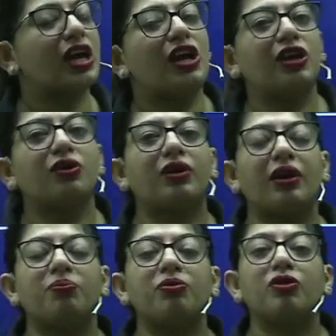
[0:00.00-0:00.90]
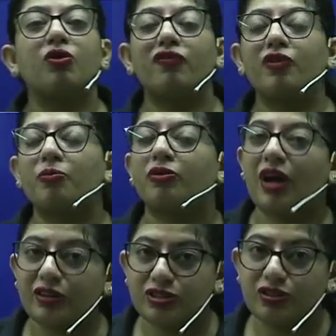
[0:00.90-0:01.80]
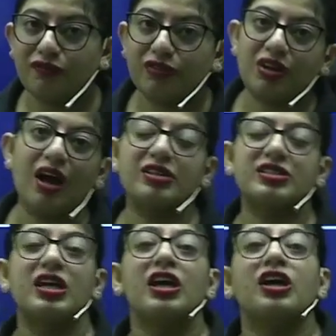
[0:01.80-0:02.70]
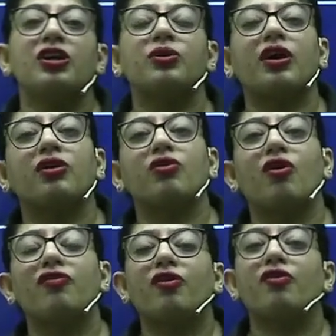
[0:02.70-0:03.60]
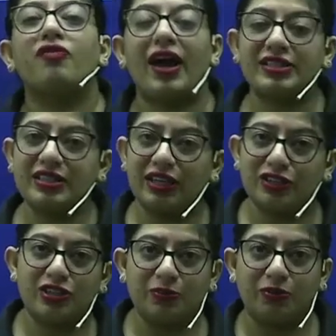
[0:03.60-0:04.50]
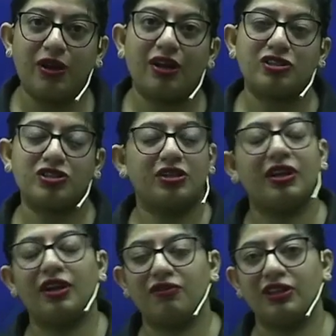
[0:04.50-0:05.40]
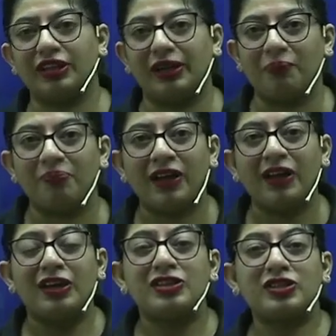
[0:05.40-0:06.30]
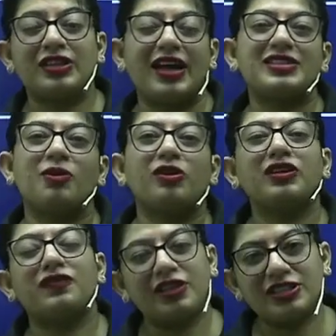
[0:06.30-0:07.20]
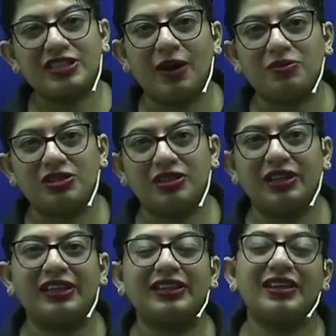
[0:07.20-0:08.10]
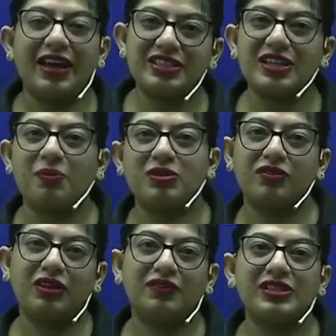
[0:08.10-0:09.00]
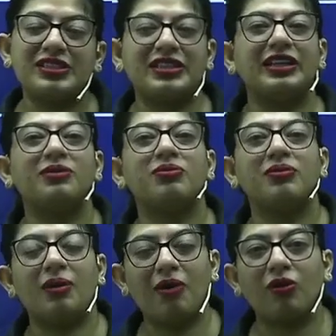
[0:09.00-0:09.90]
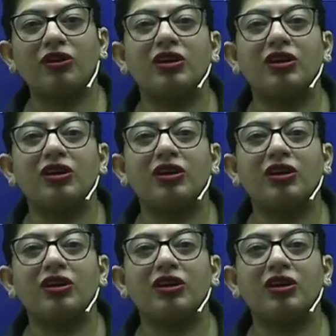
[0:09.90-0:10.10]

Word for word: you can go for production of drugs you can go for vaccination production and everything so that's about the first chapter in the next chapter we will see about